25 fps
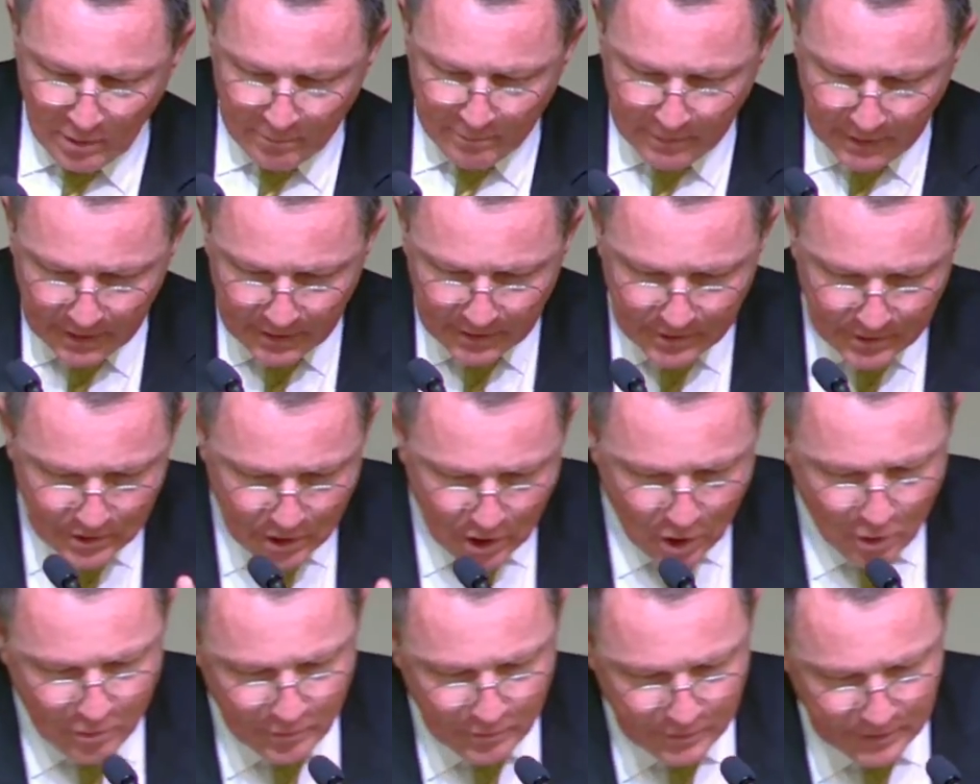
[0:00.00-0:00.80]
Be it
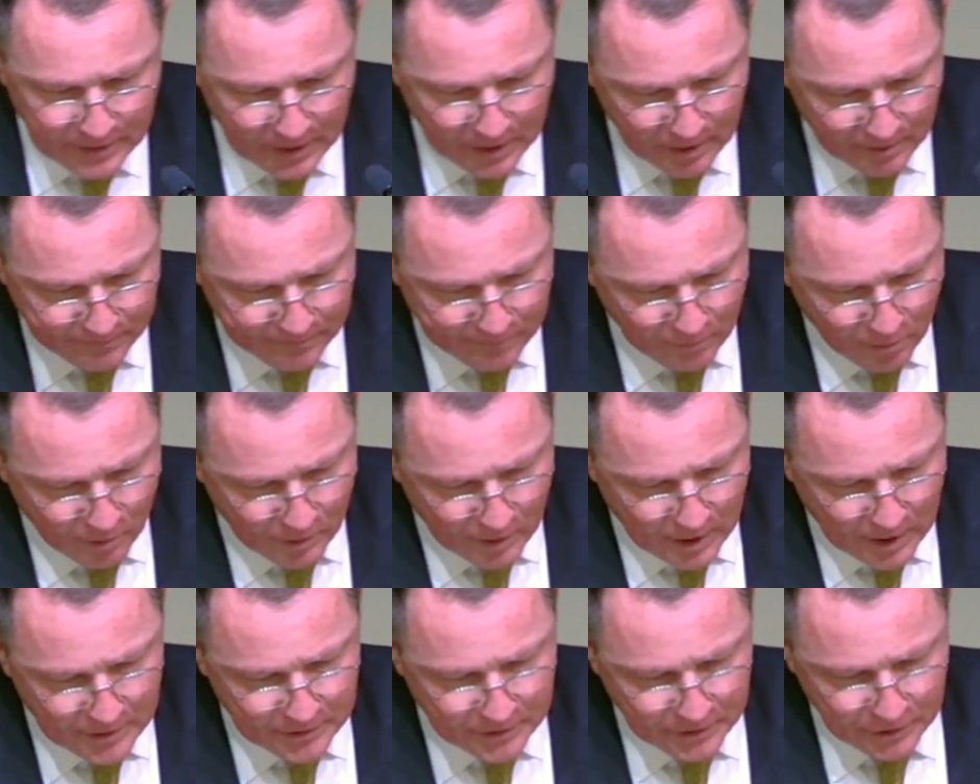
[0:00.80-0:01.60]
known,
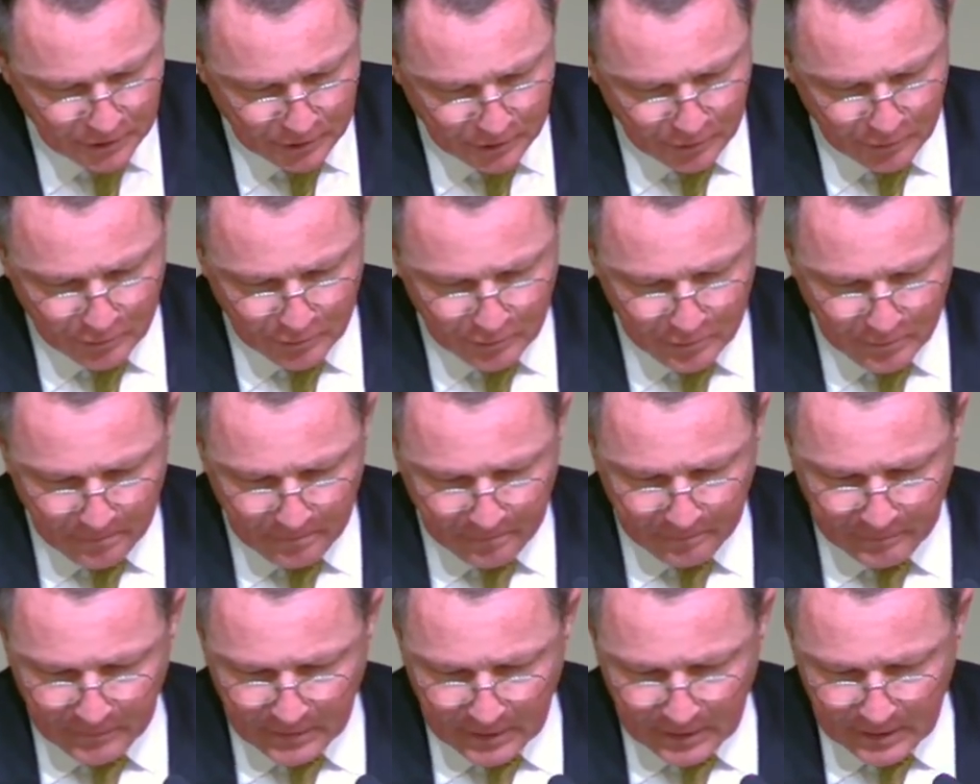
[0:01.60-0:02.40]
therefore, unto you,
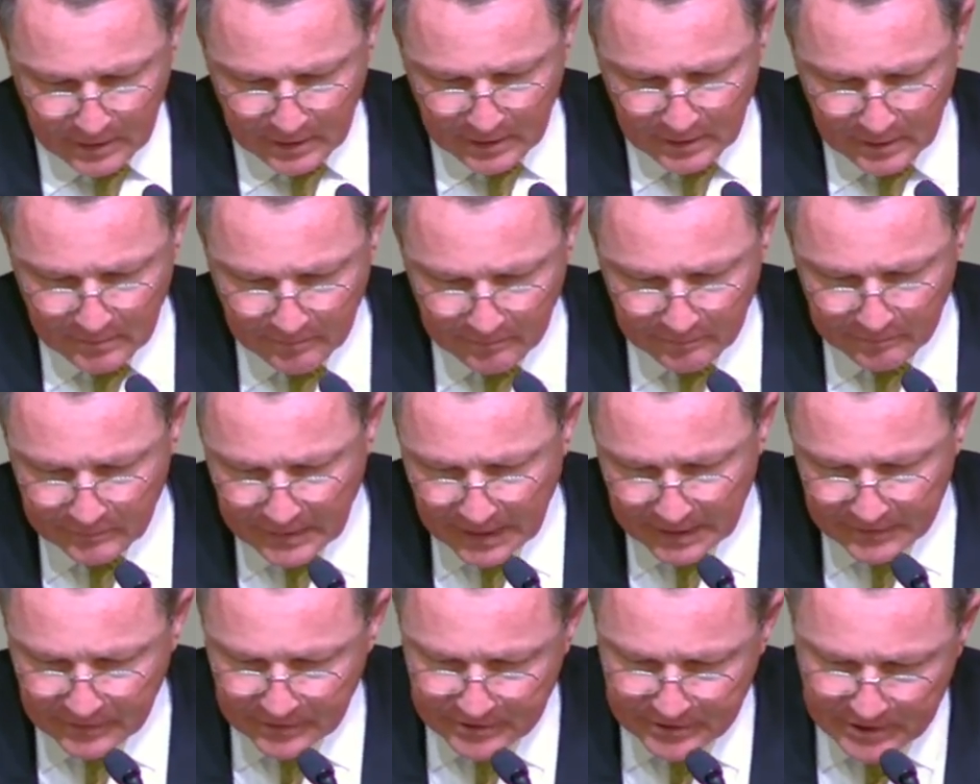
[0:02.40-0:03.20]

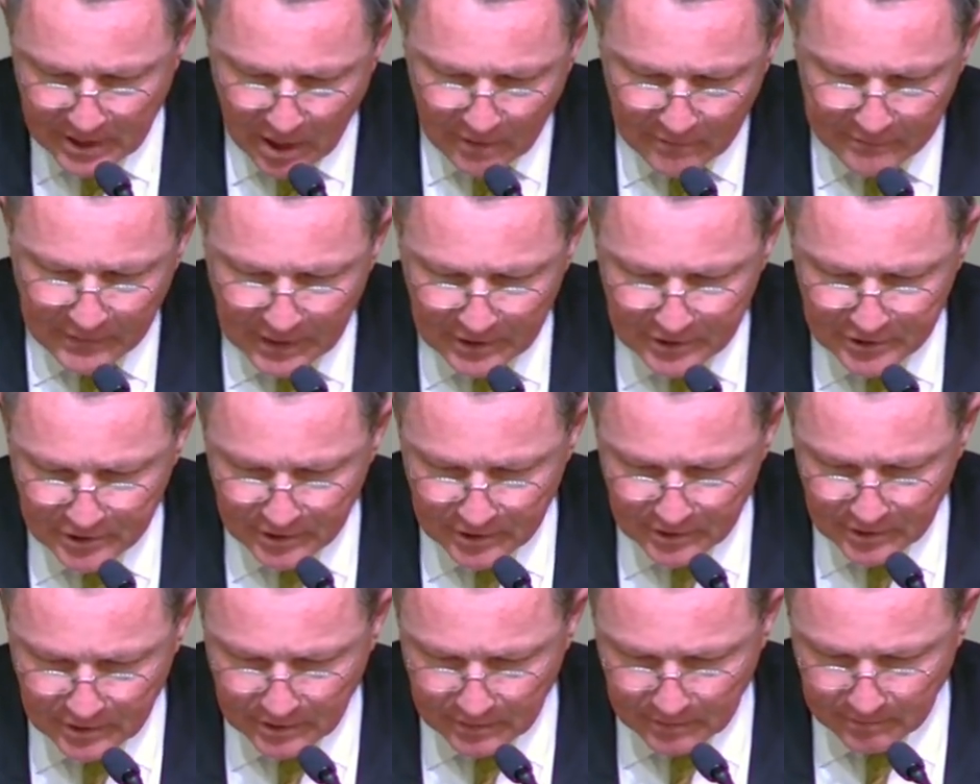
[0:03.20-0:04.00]
that the
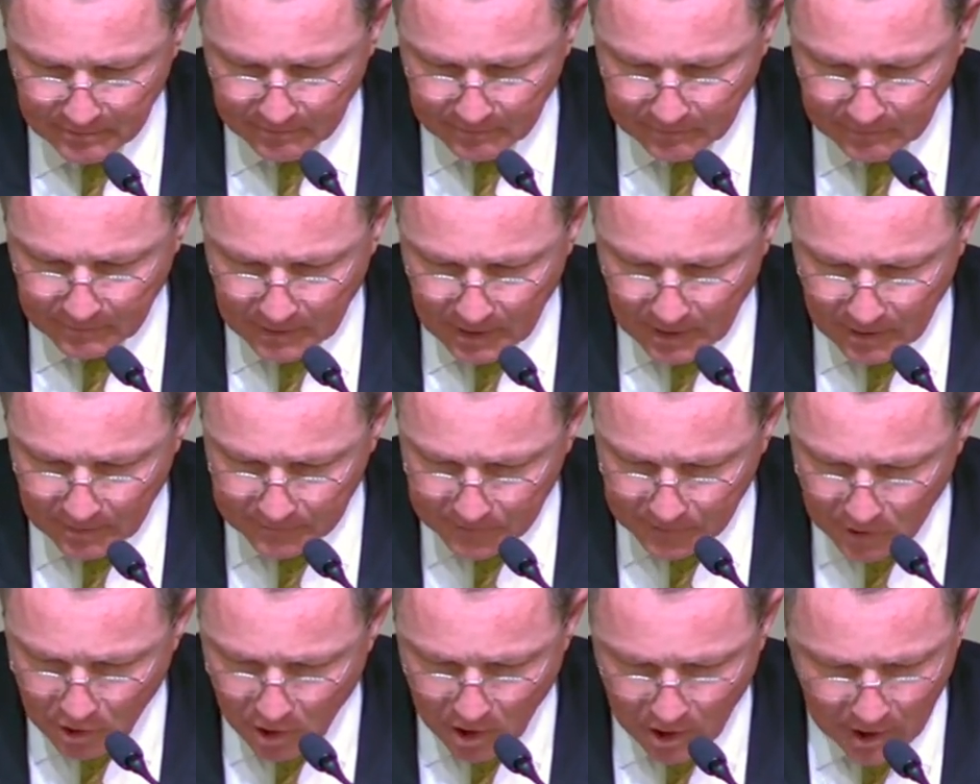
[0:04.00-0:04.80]
salvation
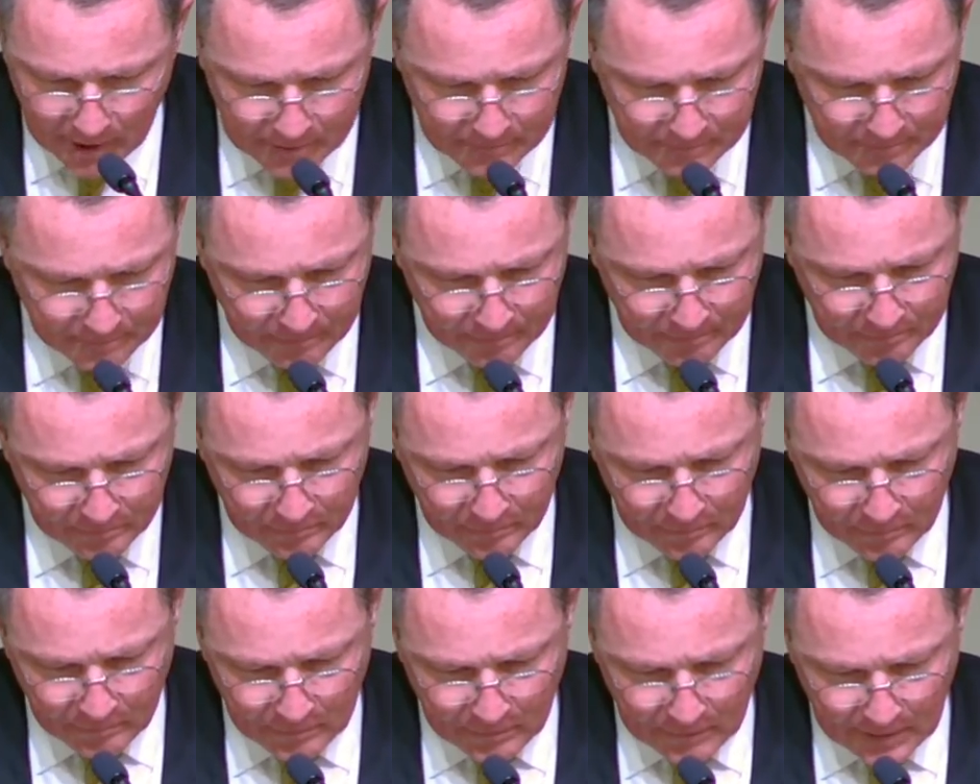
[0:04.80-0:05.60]
of God
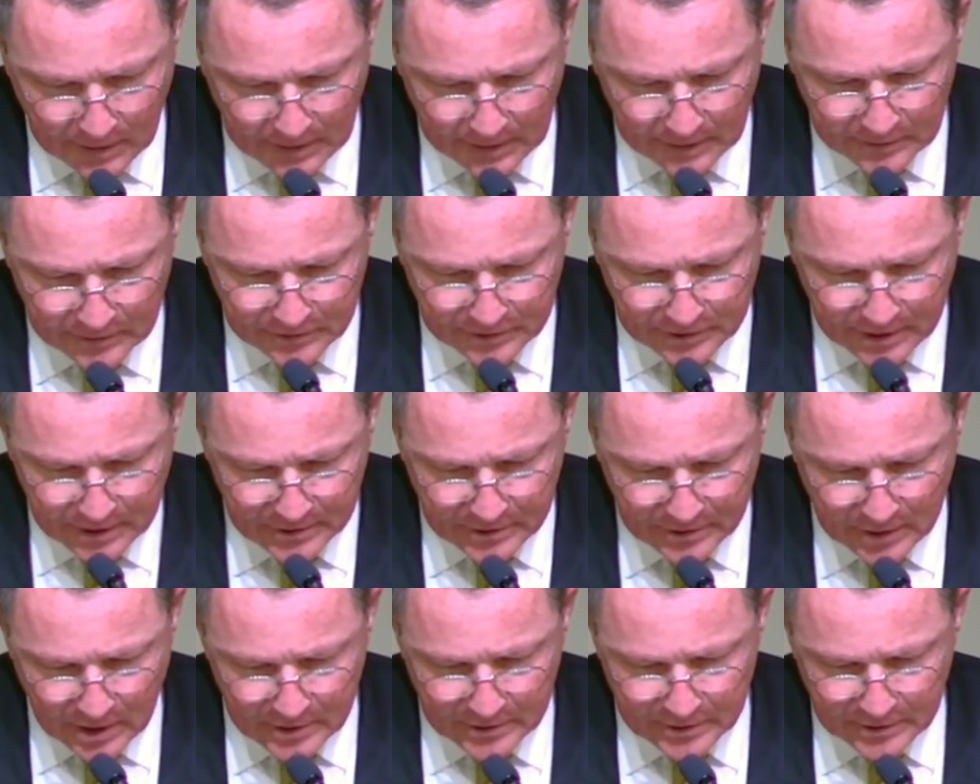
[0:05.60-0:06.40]
is
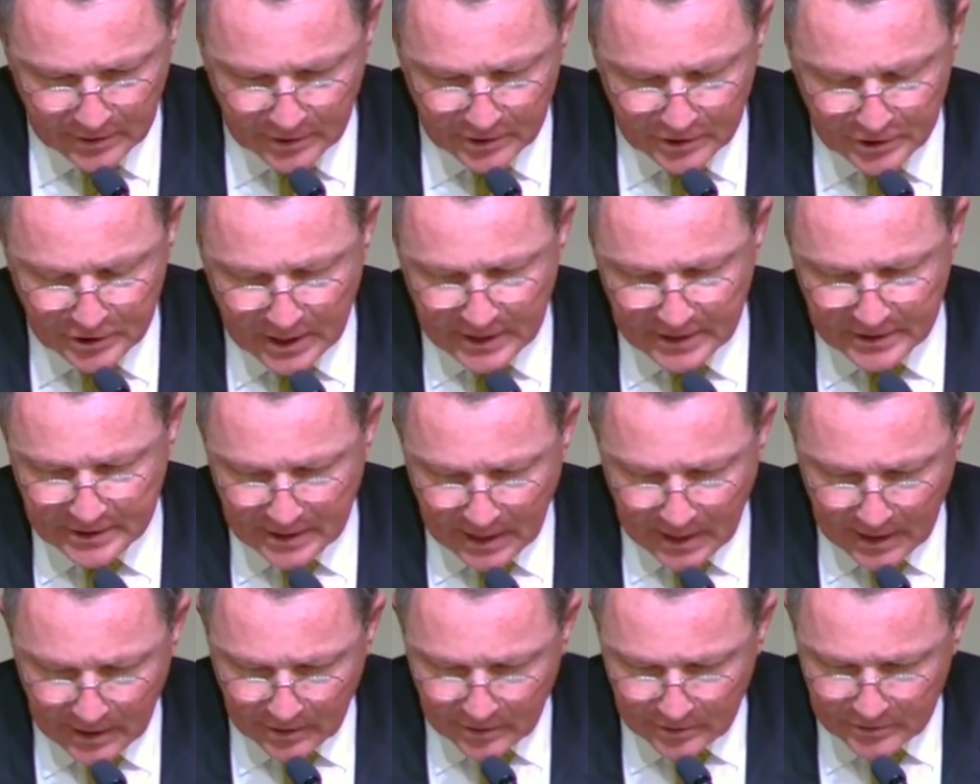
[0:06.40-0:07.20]
sent unto the
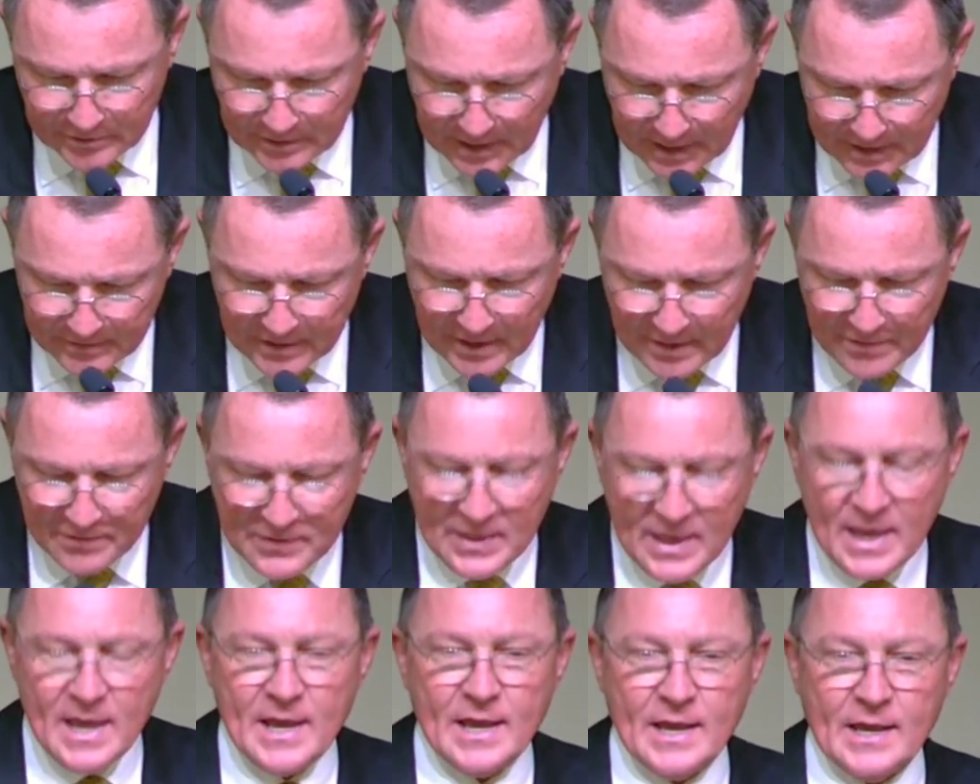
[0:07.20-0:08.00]
Gentiles, and that
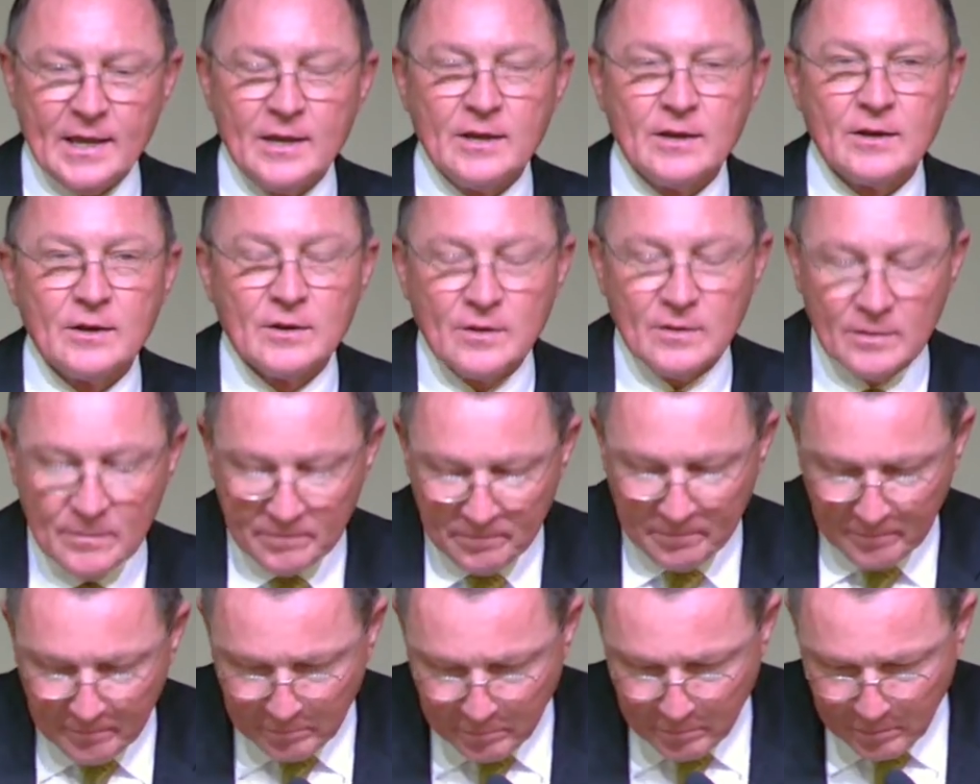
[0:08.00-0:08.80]
they
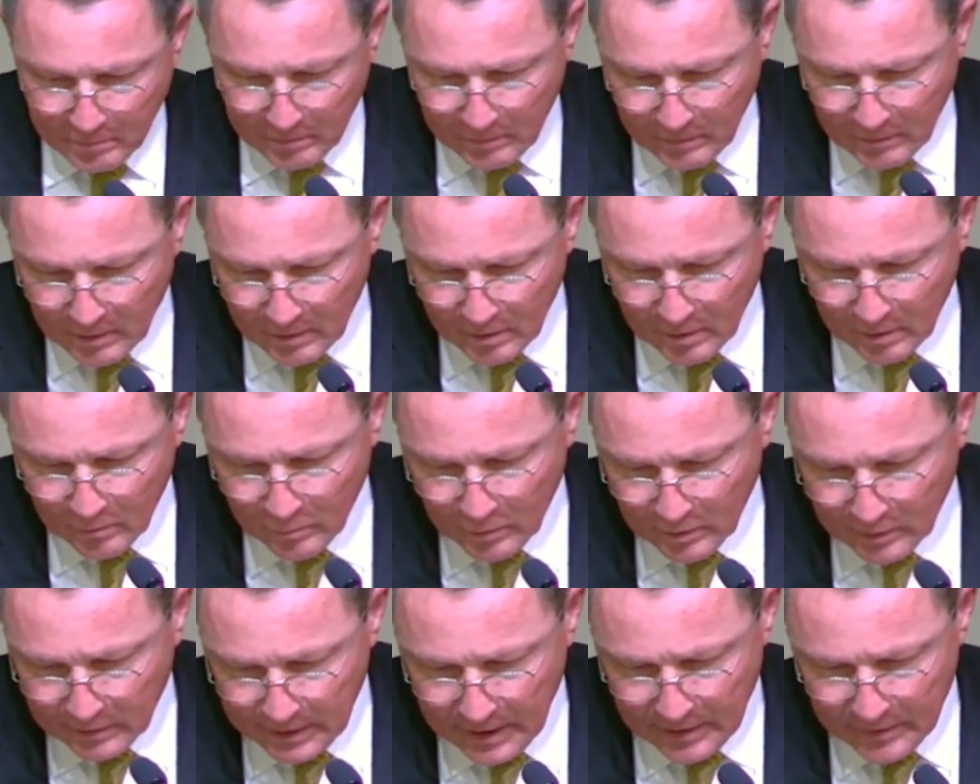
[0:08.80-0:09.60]

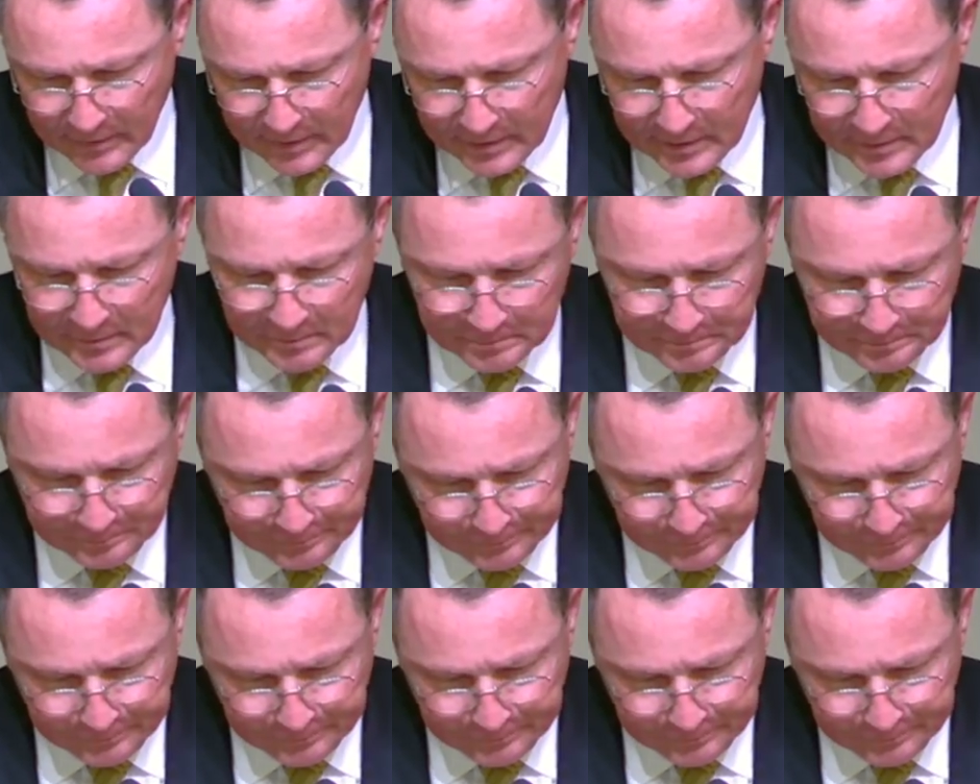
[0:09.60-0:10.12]
will hear it.